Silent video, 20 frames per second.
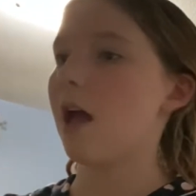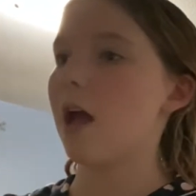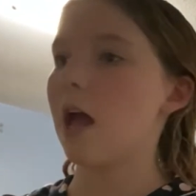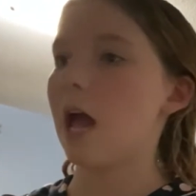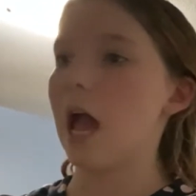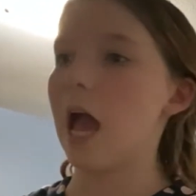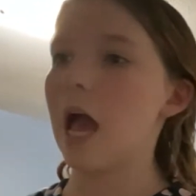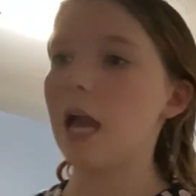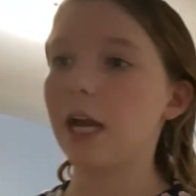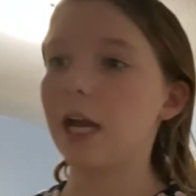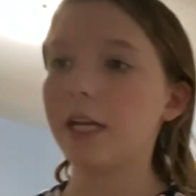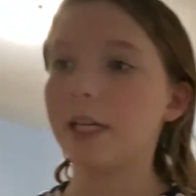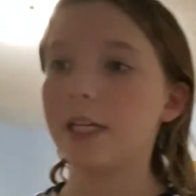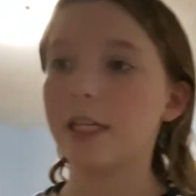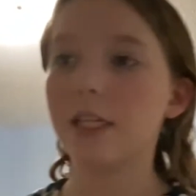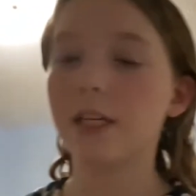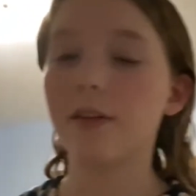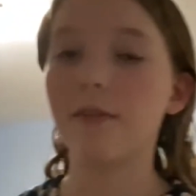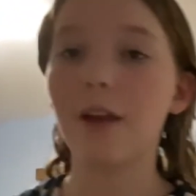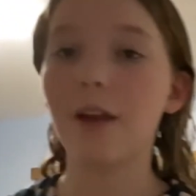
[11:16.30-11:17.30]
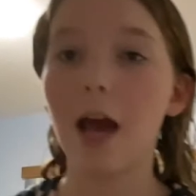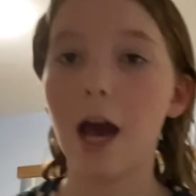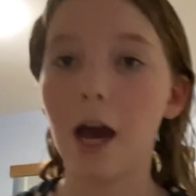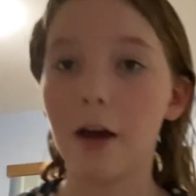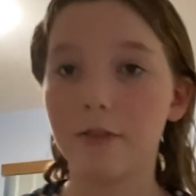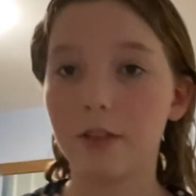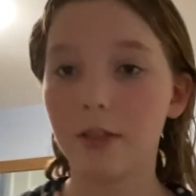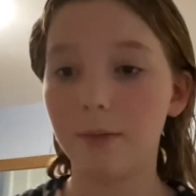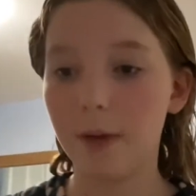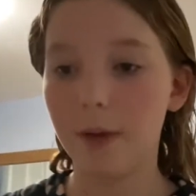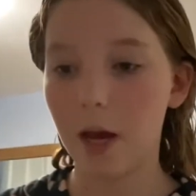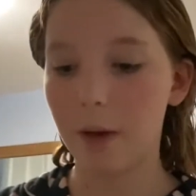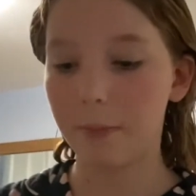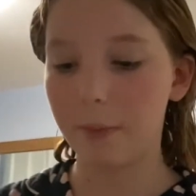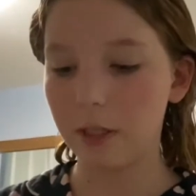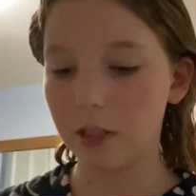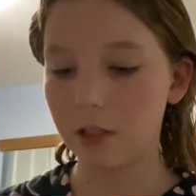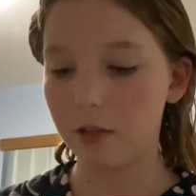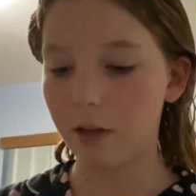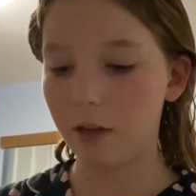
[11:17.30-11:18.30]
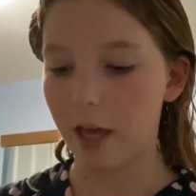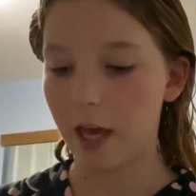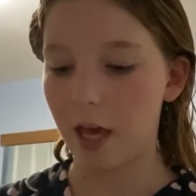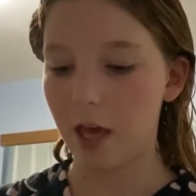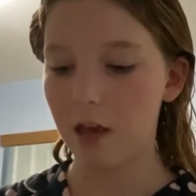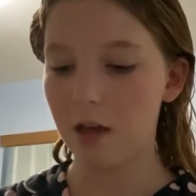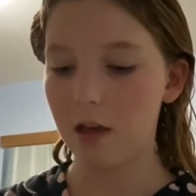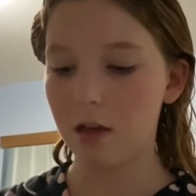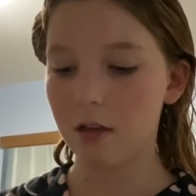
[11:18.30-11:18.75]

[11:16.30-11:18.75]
and I didn't even have to be up until 8.